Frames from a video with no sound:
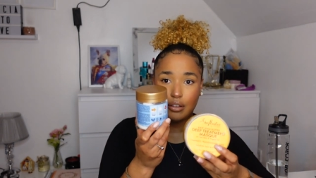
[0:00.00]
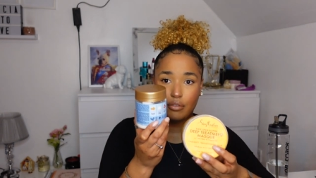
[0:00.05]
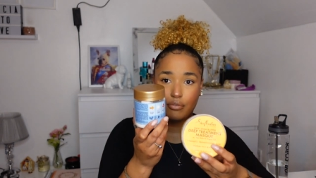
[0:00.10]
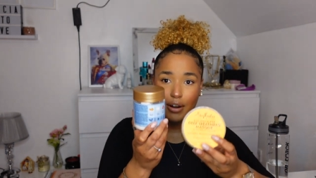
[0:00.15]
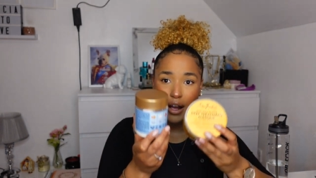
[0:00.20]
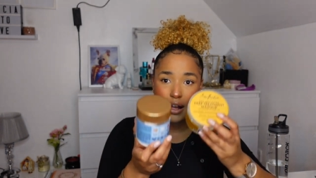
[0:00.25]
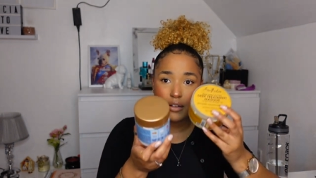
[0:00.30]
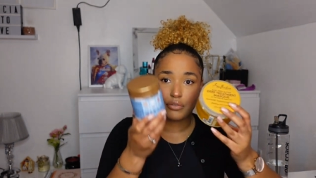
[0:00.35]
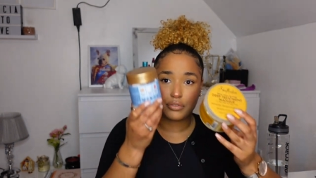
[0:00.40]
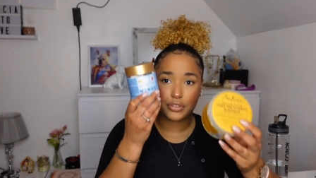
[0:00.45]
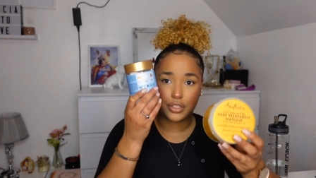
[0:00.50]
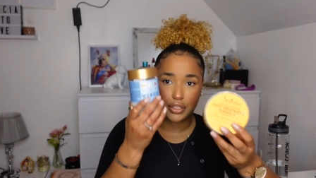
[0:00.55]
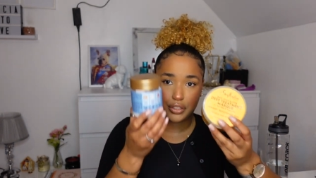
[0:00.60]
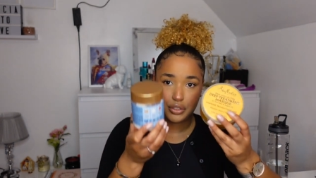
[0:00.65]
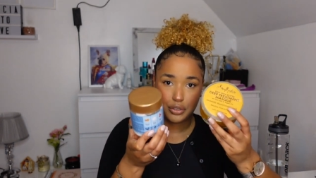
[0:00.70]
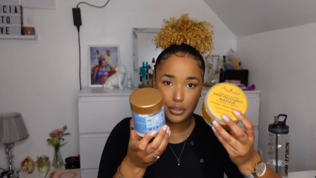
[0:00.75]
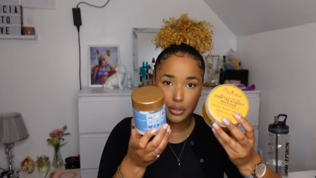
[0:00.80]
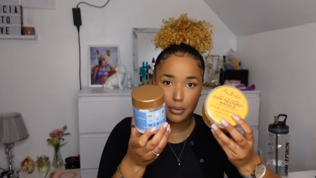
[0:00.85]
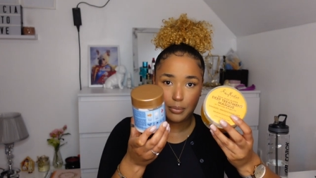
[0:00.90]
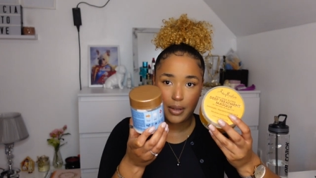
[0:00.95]
around
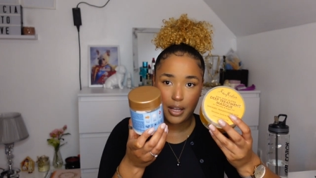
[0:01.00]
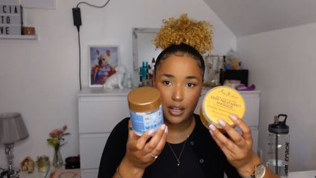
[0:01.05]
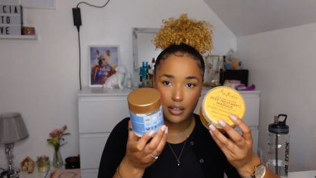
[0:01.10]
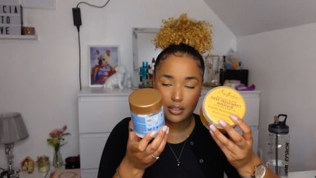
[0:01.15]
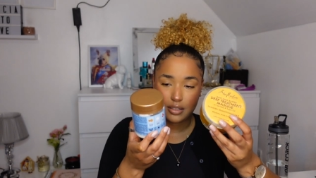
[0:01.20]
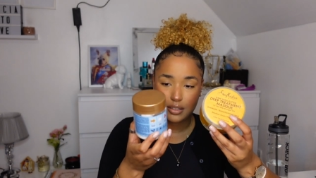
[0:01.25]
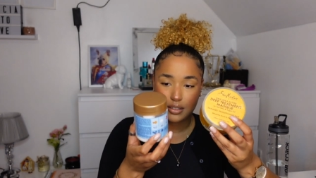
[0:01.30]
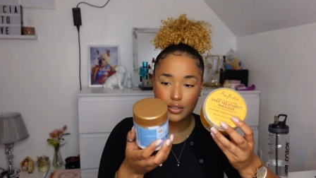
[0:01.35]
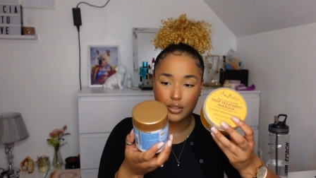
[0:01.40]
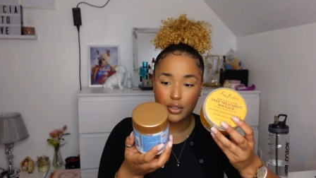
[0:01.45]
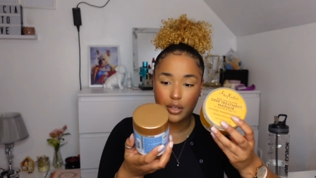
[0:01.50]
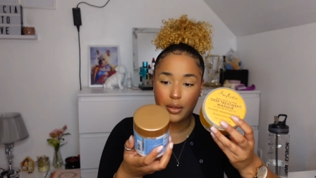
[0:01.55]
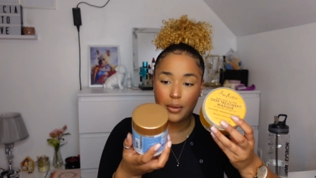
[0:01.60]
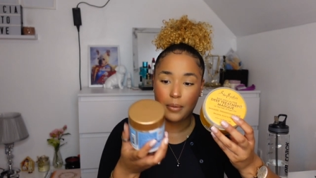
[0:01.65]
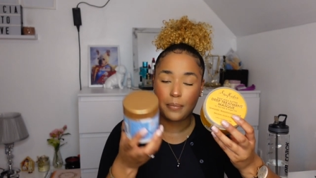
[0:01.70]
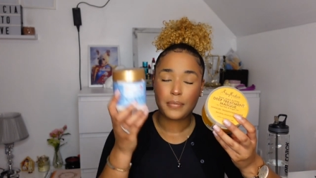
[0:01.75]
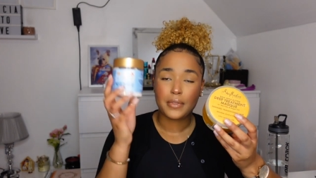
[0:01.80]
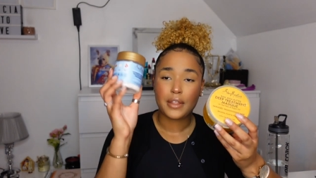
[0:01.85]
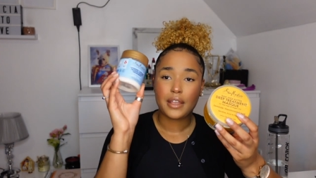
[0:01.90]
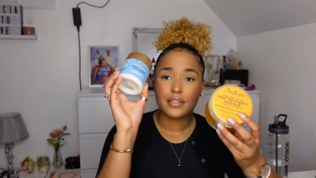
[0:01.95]
these two masks. So
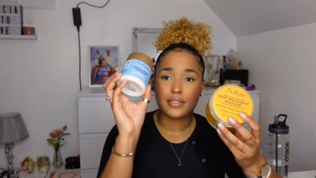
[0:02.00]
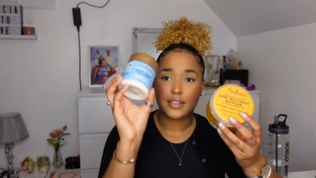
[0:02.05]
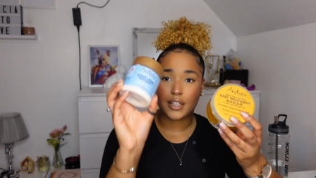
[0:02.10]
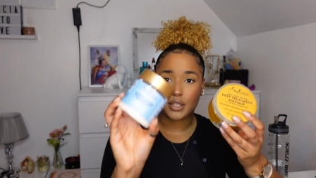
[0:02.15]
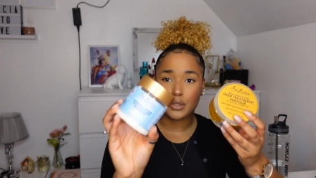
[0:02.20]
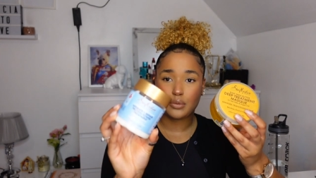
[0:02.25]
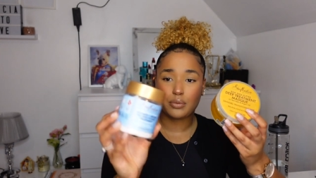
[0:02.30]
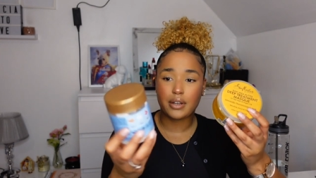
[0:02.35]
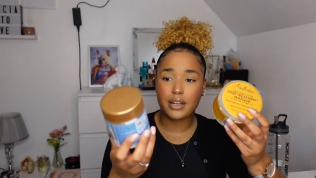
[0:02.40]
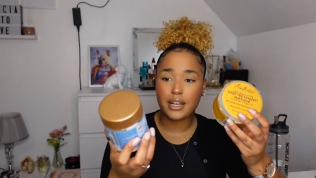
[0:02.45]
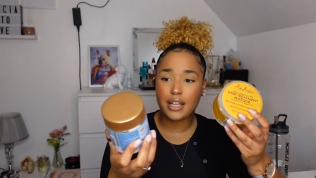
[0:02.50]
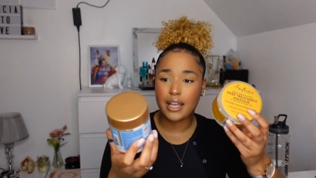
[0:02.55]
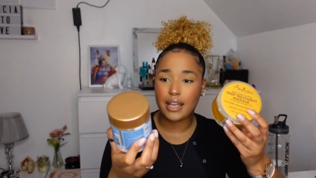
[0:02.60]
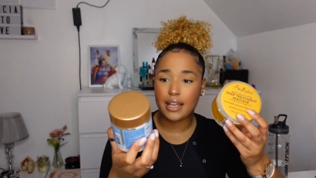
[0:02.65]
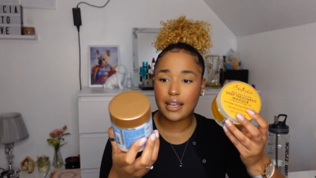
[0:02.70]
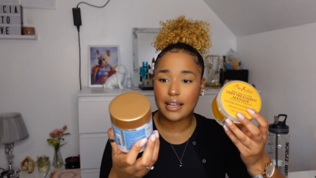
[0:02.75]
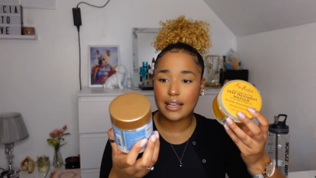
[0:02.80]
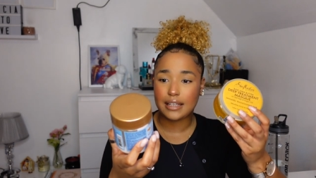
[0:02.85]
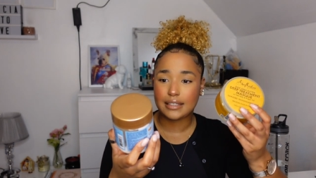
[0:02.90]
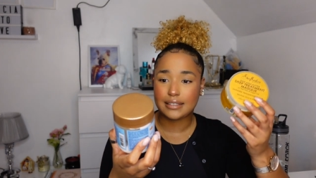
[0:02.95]
this one
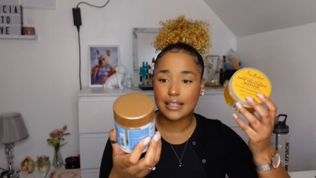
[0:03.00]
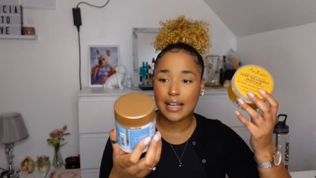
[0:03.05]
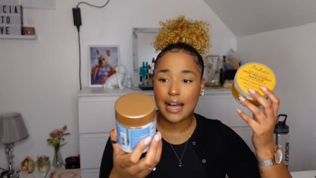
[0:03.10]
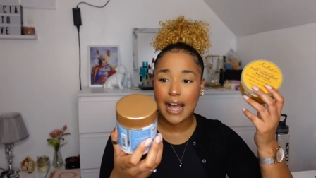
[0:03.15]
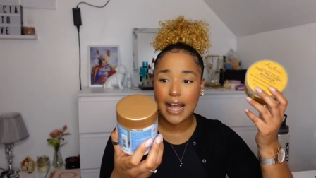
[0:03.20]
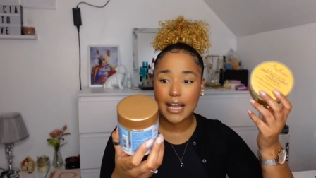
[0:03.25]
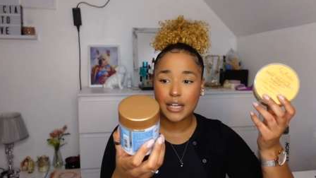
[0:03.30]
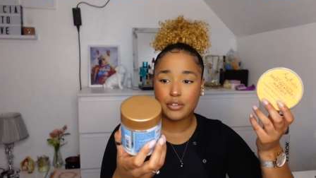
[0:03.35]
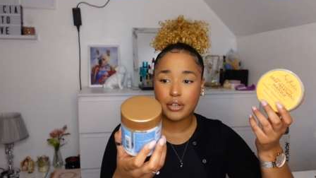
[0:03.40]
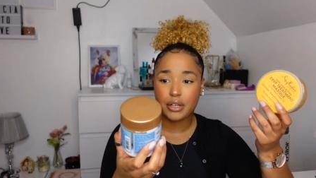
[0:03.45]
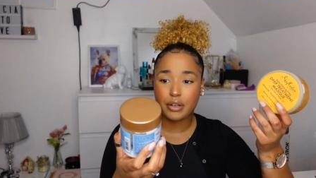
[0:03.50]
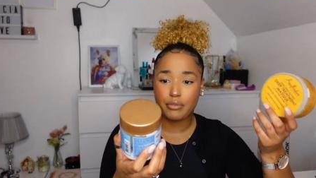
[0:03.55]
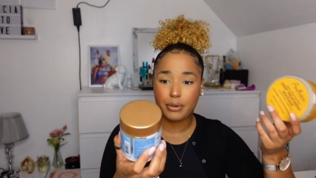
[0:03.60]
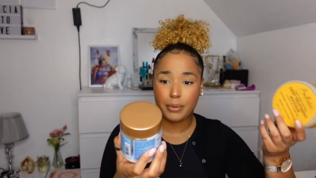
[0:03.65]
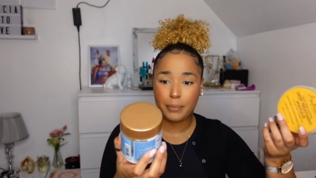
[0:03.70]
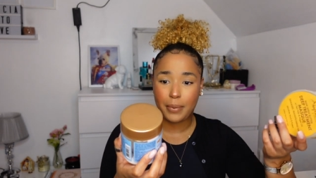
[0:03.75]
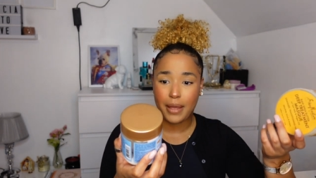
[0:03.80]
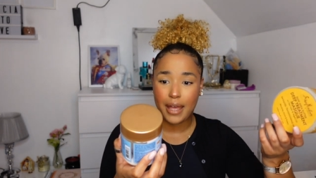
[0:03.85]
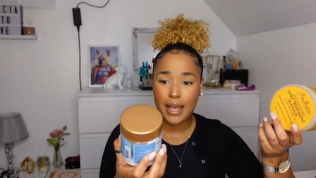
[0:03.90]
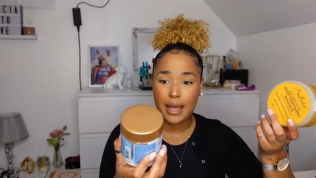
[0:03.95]
is the Hydrate
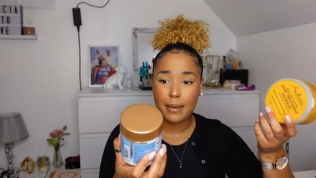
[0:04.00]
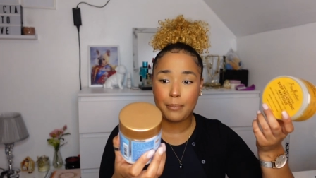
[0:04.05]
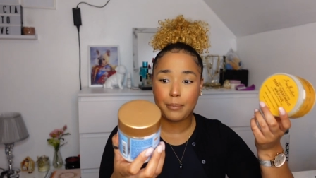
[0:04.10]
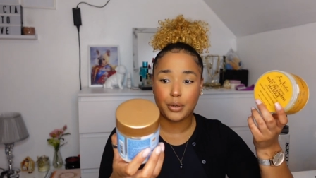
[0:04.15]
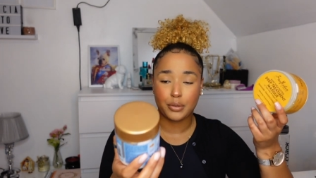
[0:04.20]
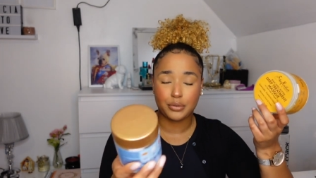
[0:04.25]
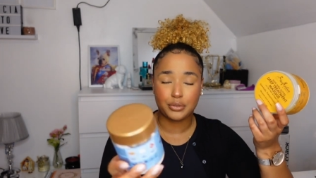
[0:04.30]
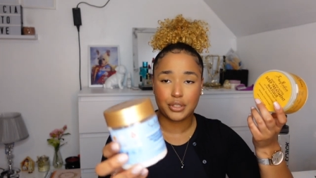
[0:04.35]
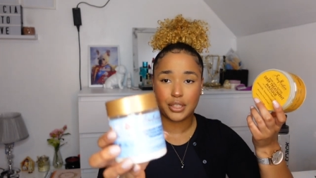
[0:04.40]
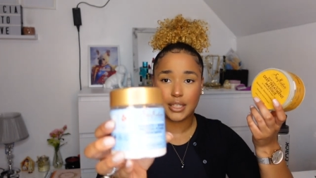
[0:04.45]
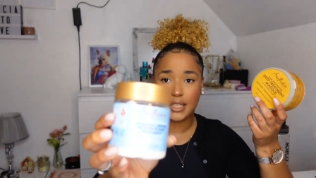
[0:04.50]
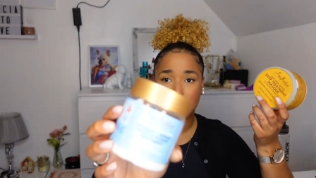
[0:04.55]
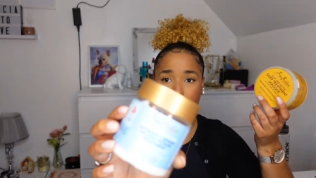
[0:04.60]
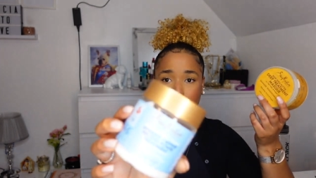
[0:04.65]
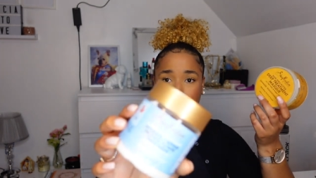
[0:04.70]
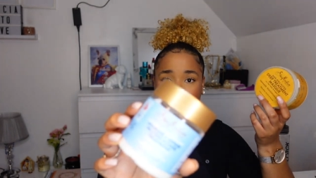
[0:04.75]
Repair Protein